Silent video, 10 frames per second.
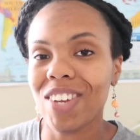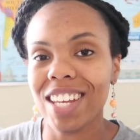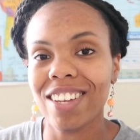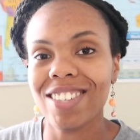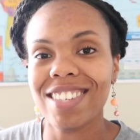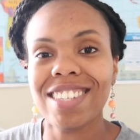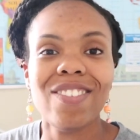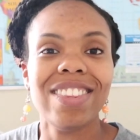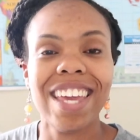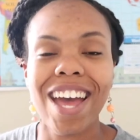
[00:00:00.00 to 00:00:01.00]
videos and see
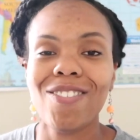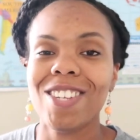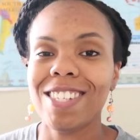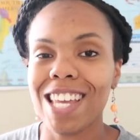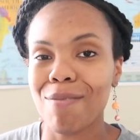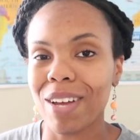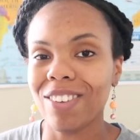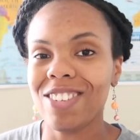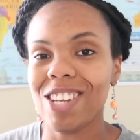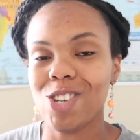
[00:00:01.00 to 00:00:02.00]
what they have to say
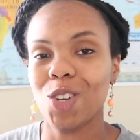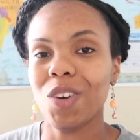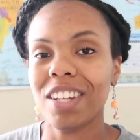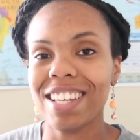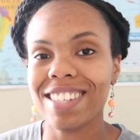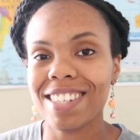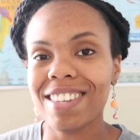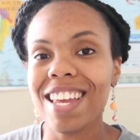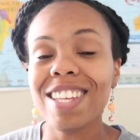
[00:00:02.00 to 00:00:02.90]
about teacher wellness.